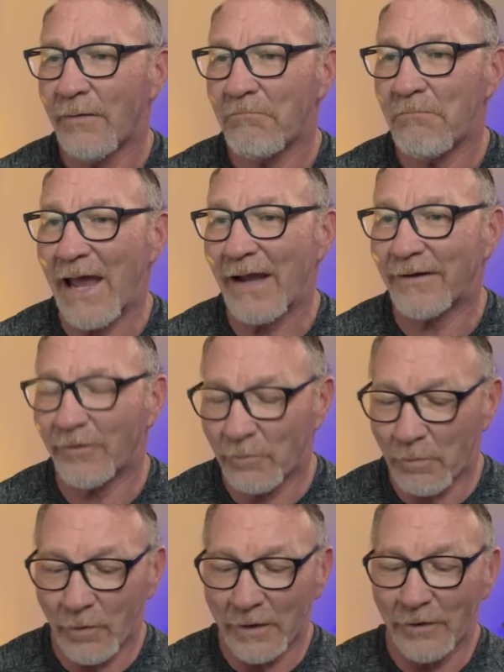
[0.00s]
Mac
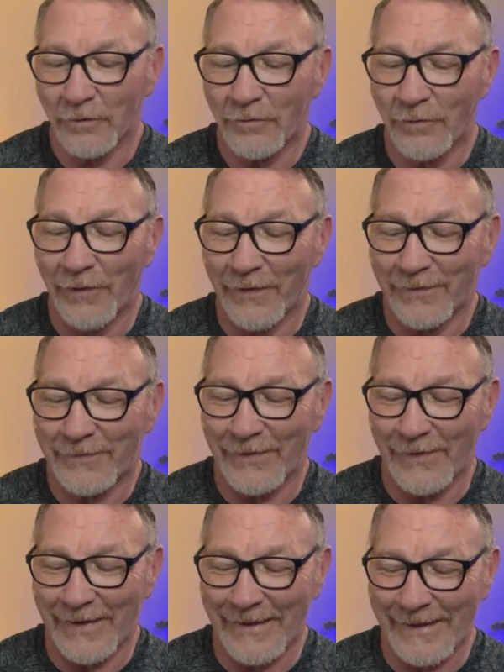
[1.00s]
is pretty useless.